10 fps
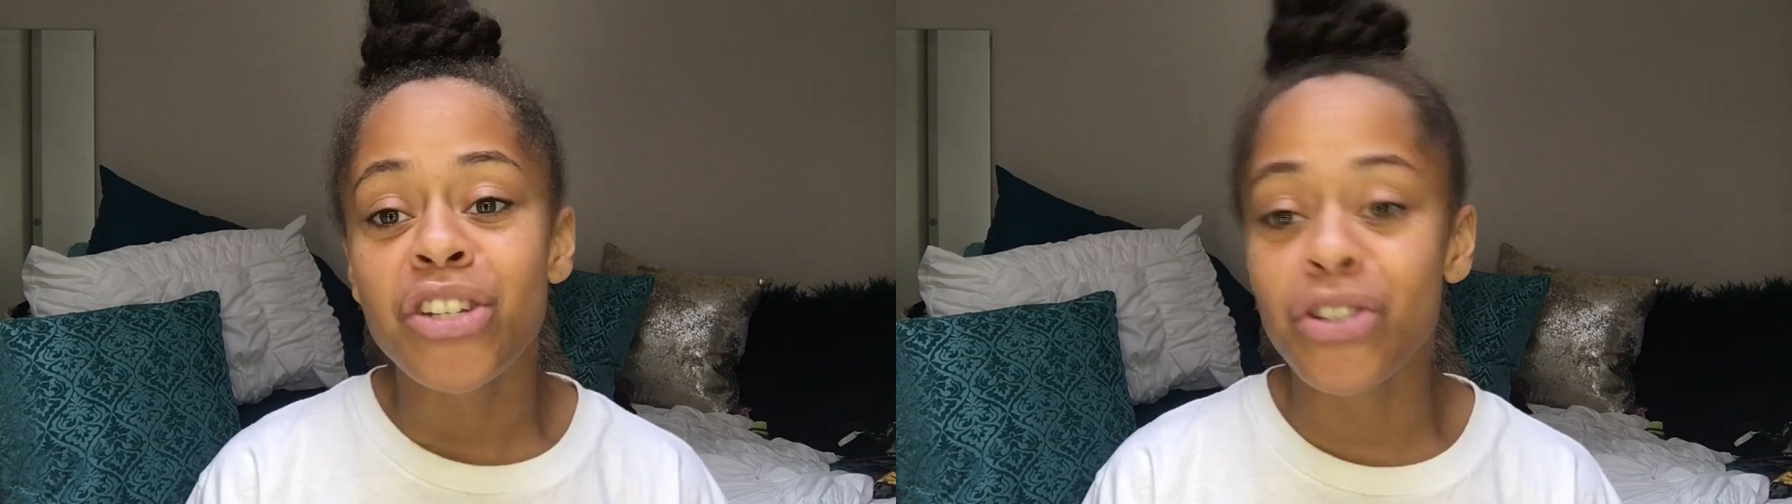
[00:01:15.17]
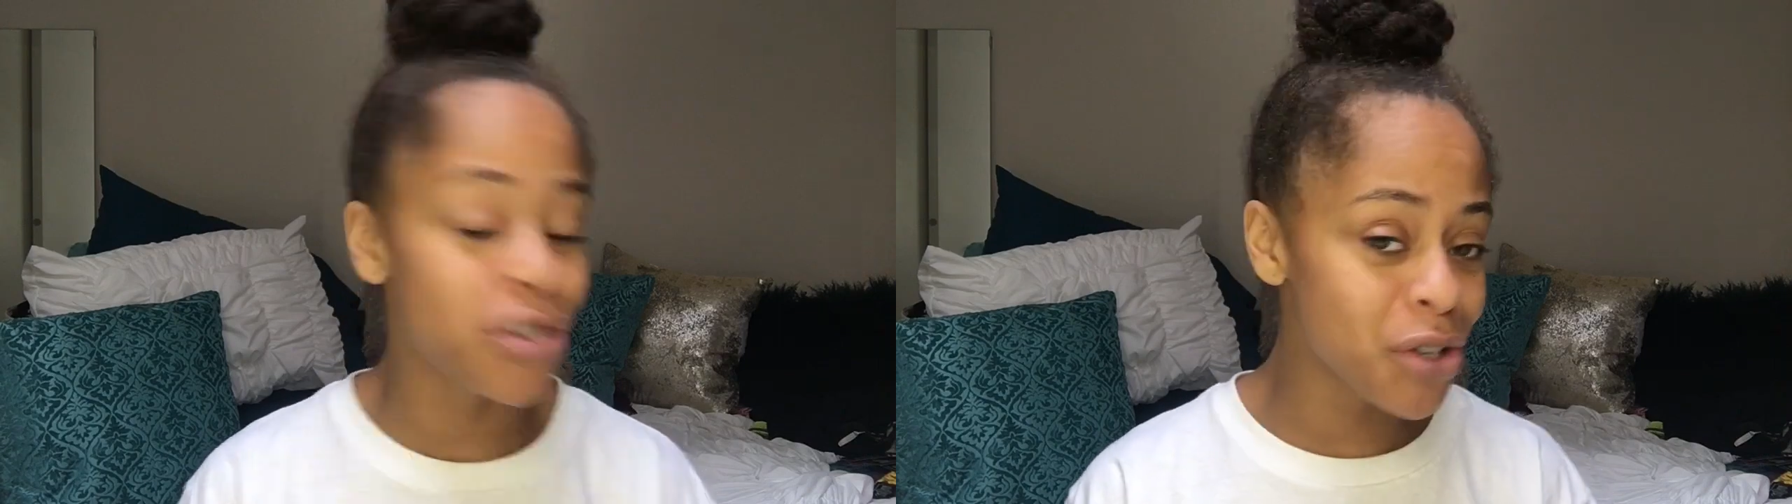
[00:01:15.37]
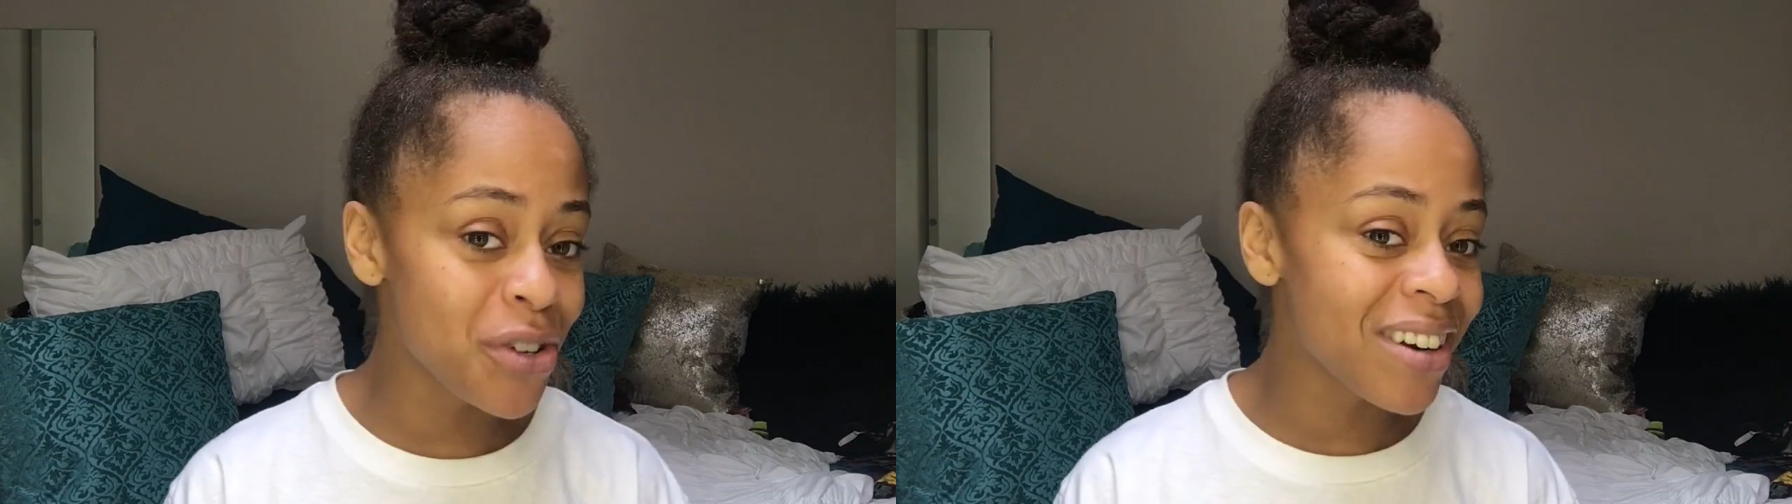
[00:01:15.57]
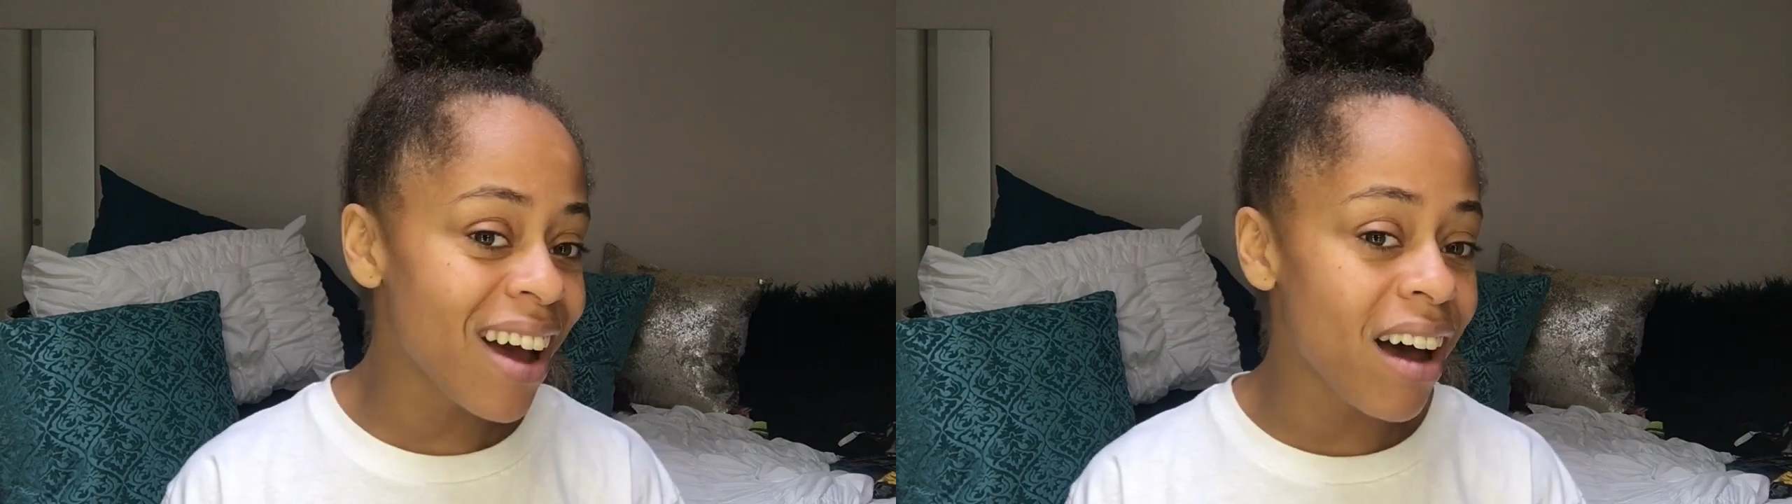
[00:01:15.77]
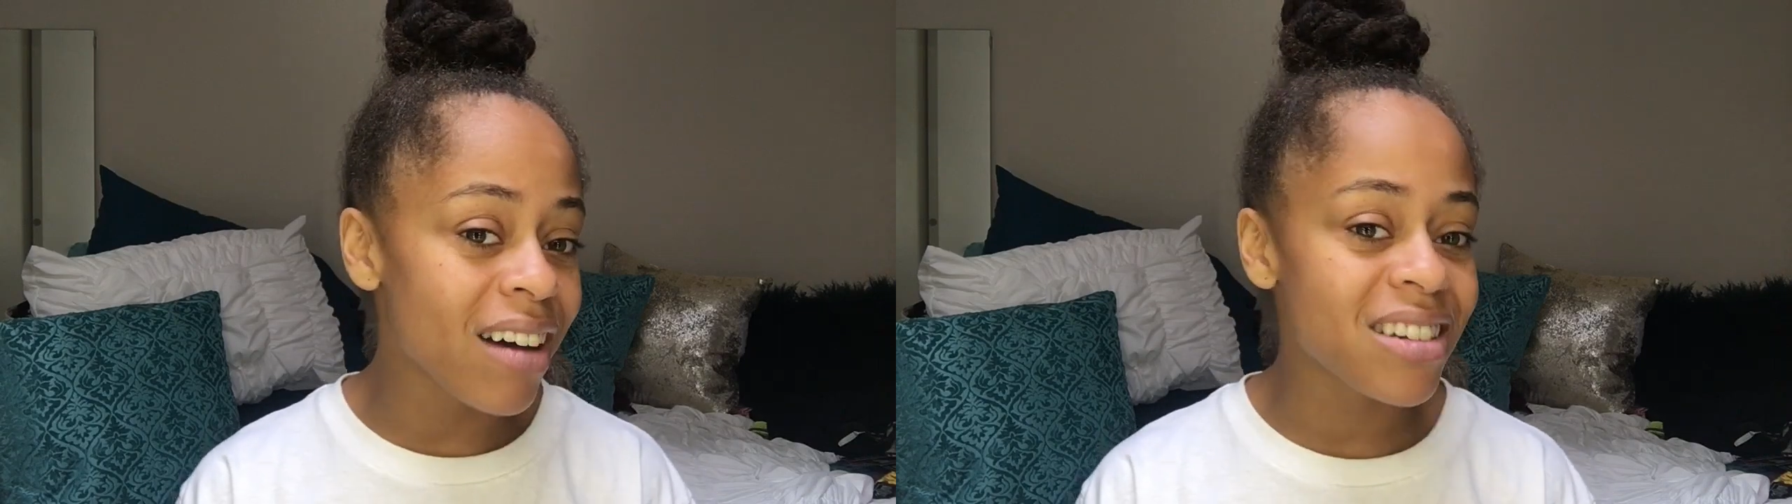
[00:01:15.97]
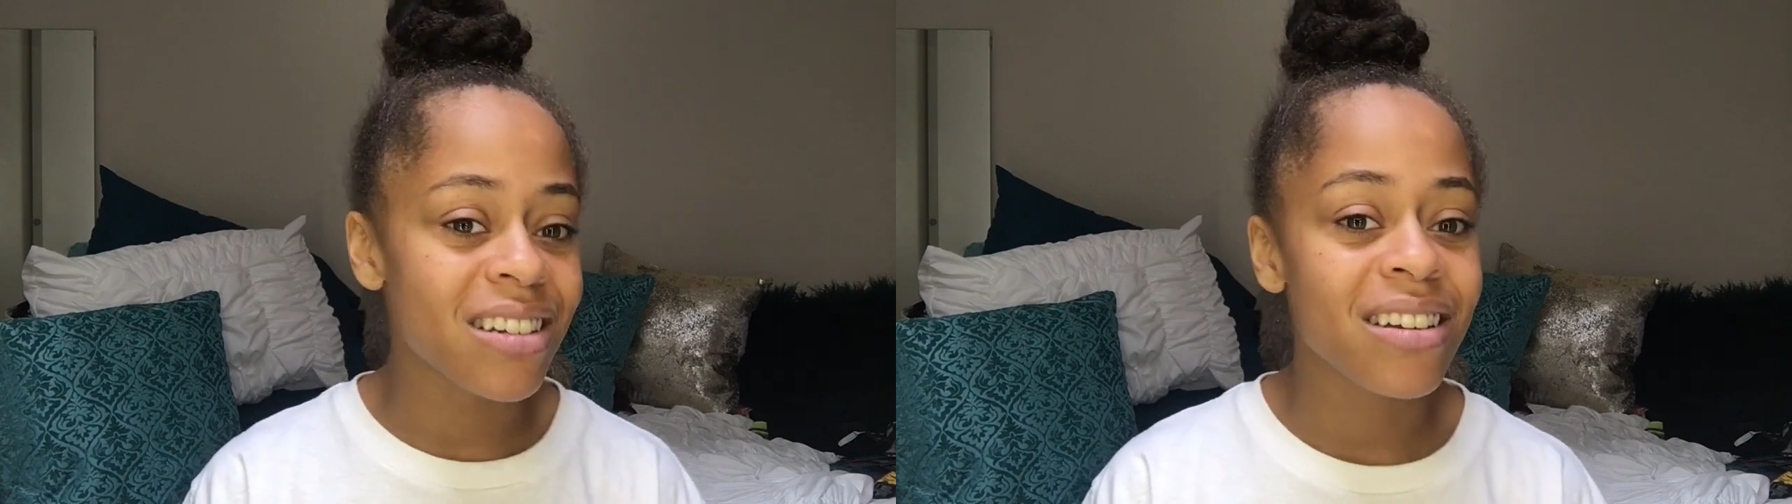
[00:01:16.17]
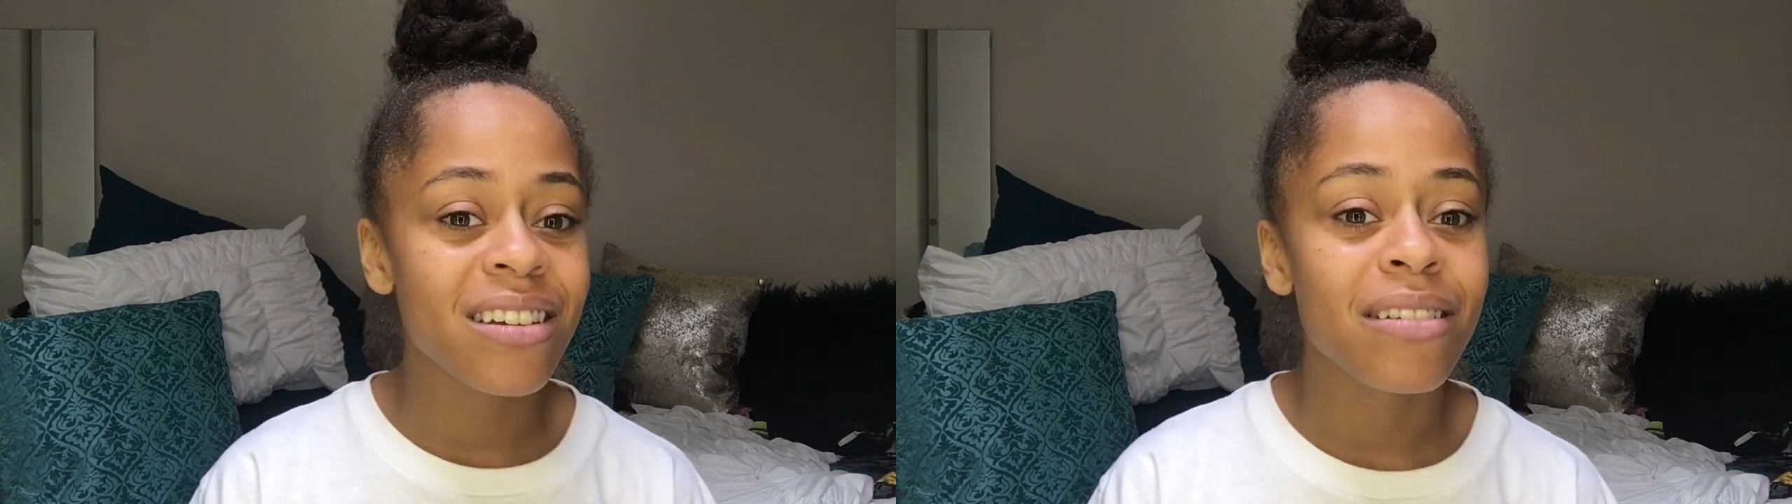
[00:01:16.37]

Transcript: Do not